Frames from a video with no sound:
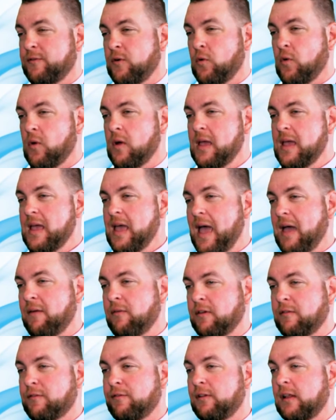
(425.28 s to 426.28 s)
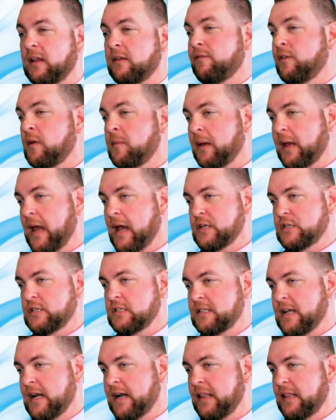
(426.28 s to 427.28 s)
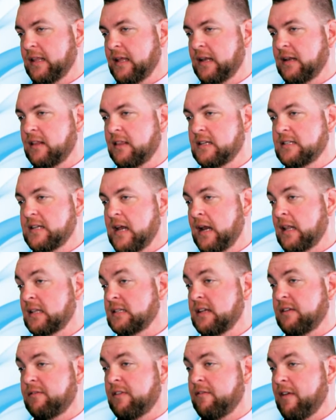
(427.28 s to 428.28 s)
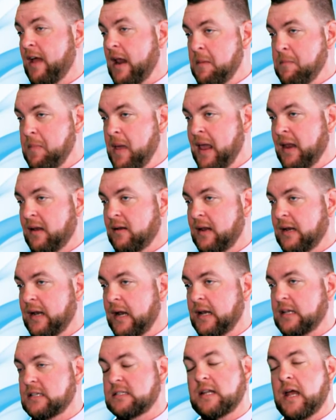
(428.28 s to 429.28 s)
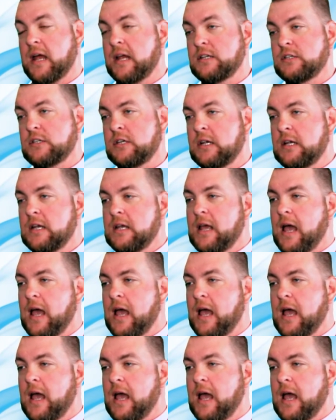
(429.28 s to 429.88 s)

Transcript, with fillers: for having flea fumigation done at the end of the tenancy if they've had a pet at any stage,